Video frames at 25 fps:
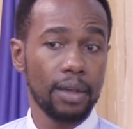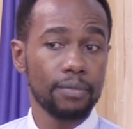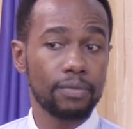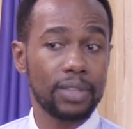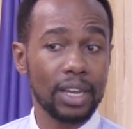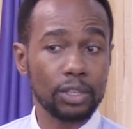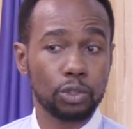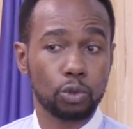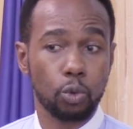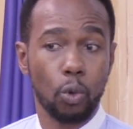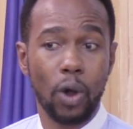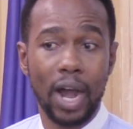
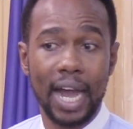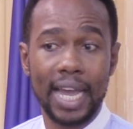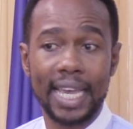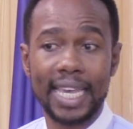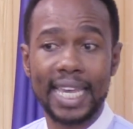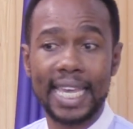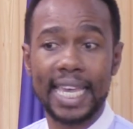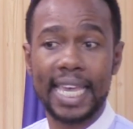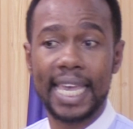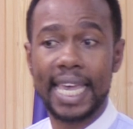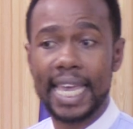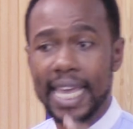That's why
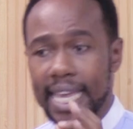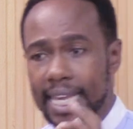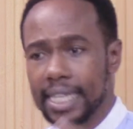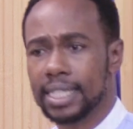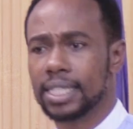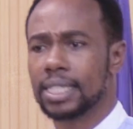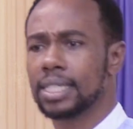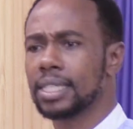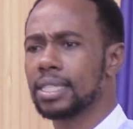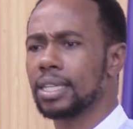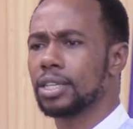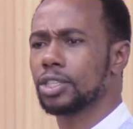
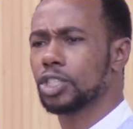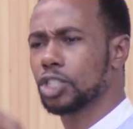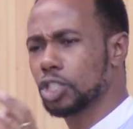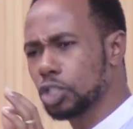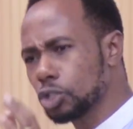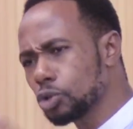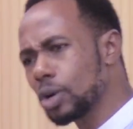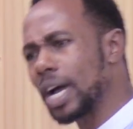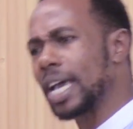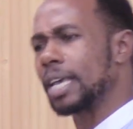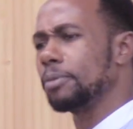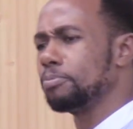his
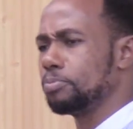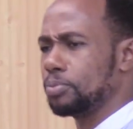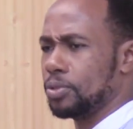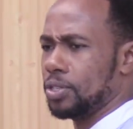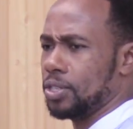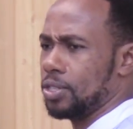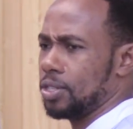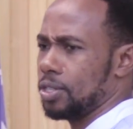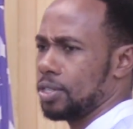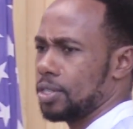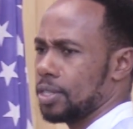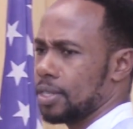
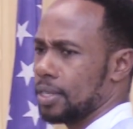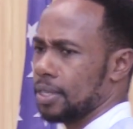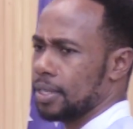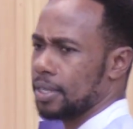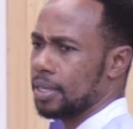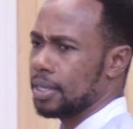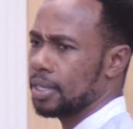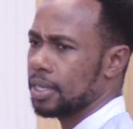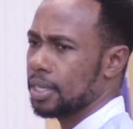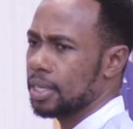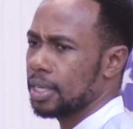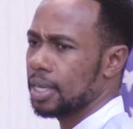stripes
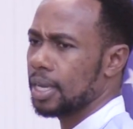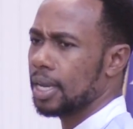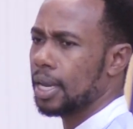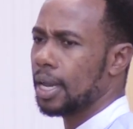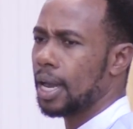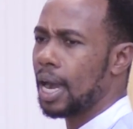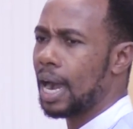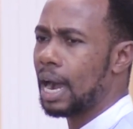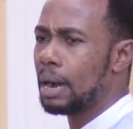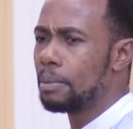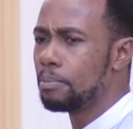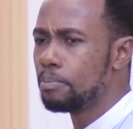
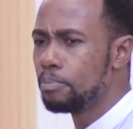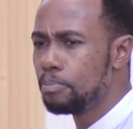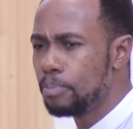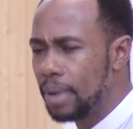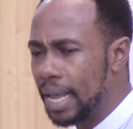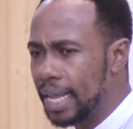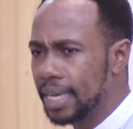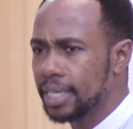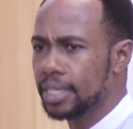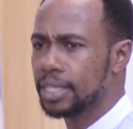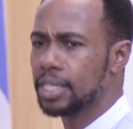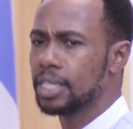are
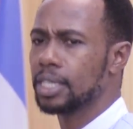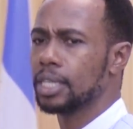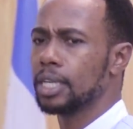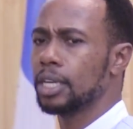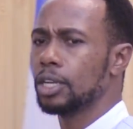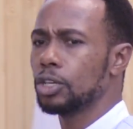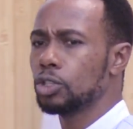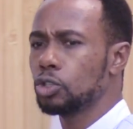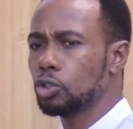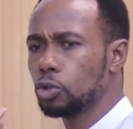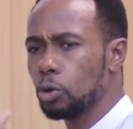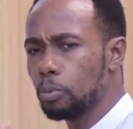meant
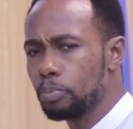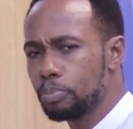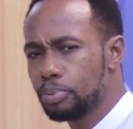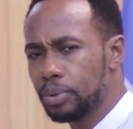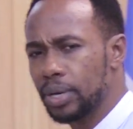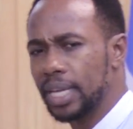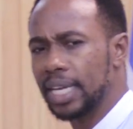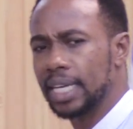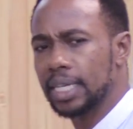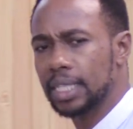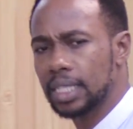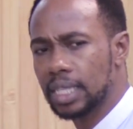to
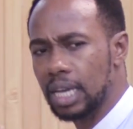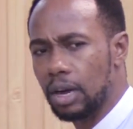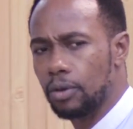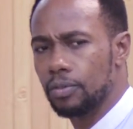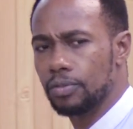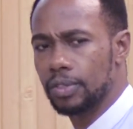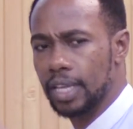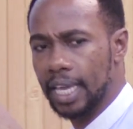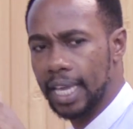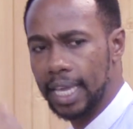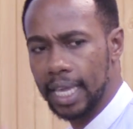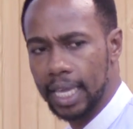bring
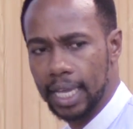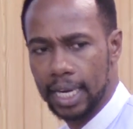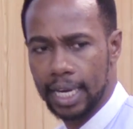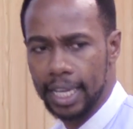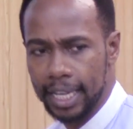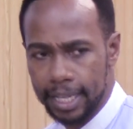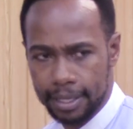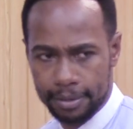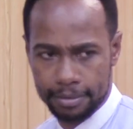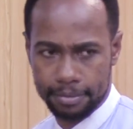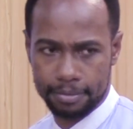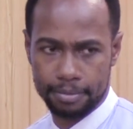down the
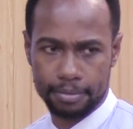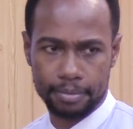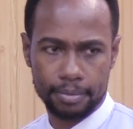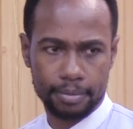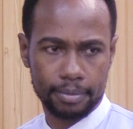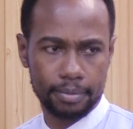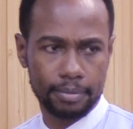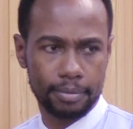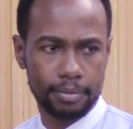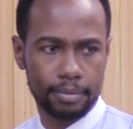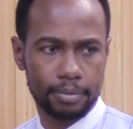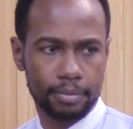healing.
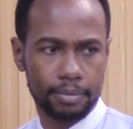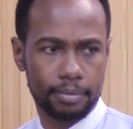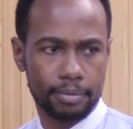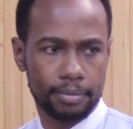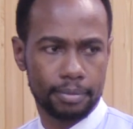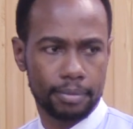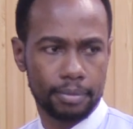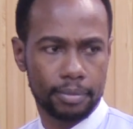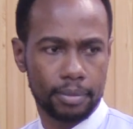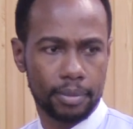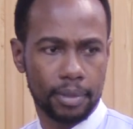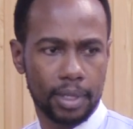
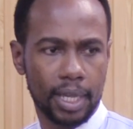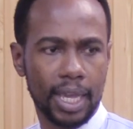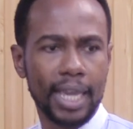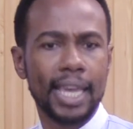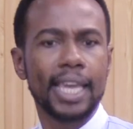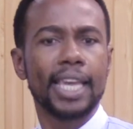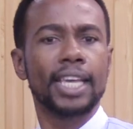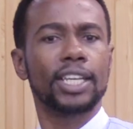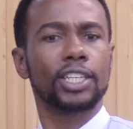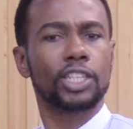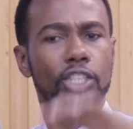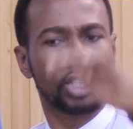
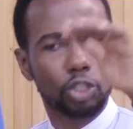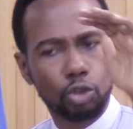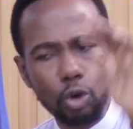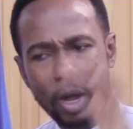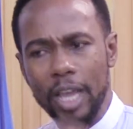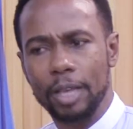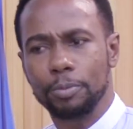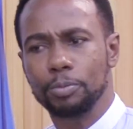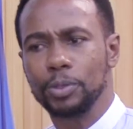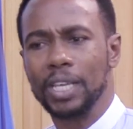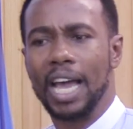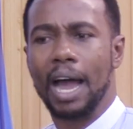His
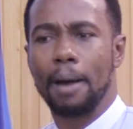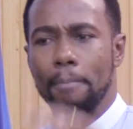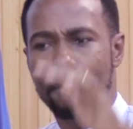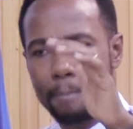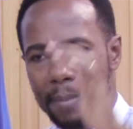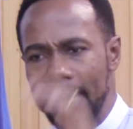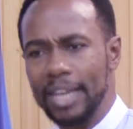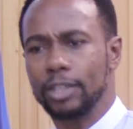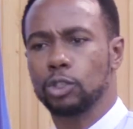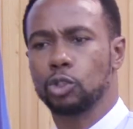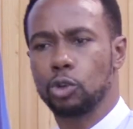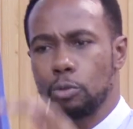stripes are
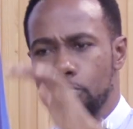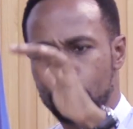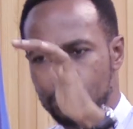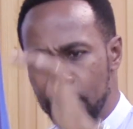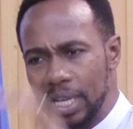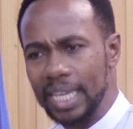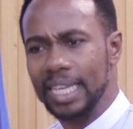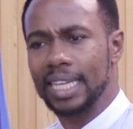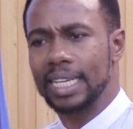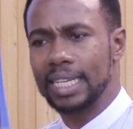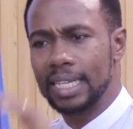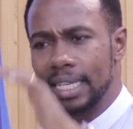meant to
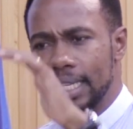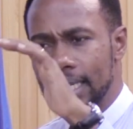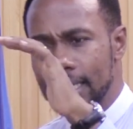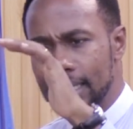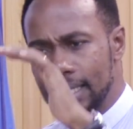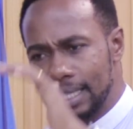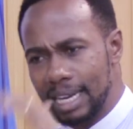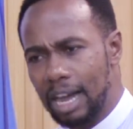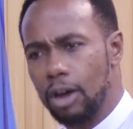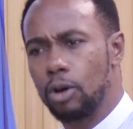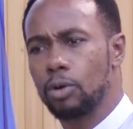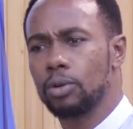
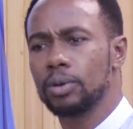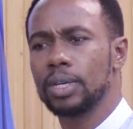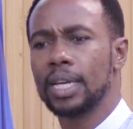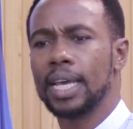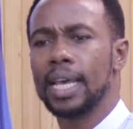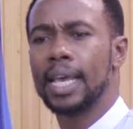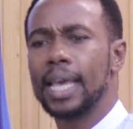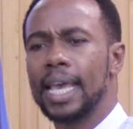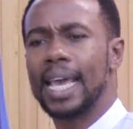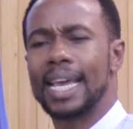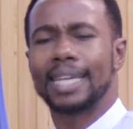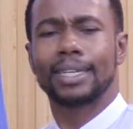bring down
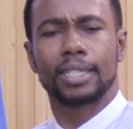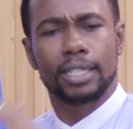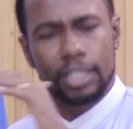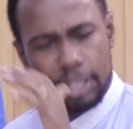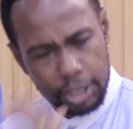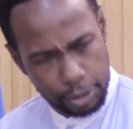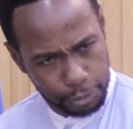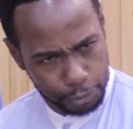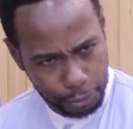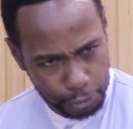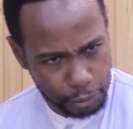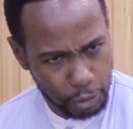a
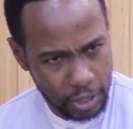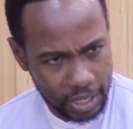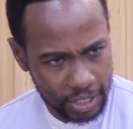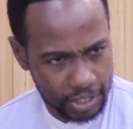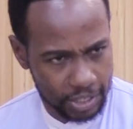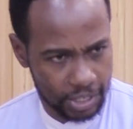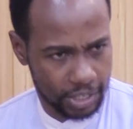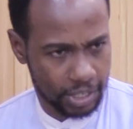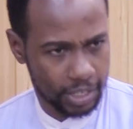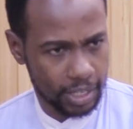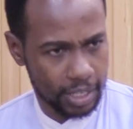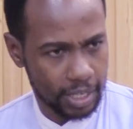
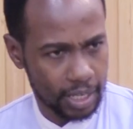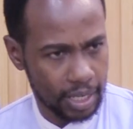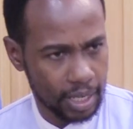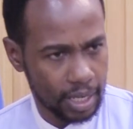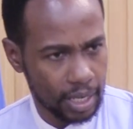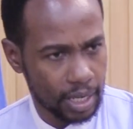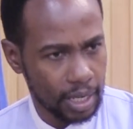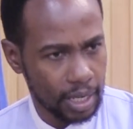difference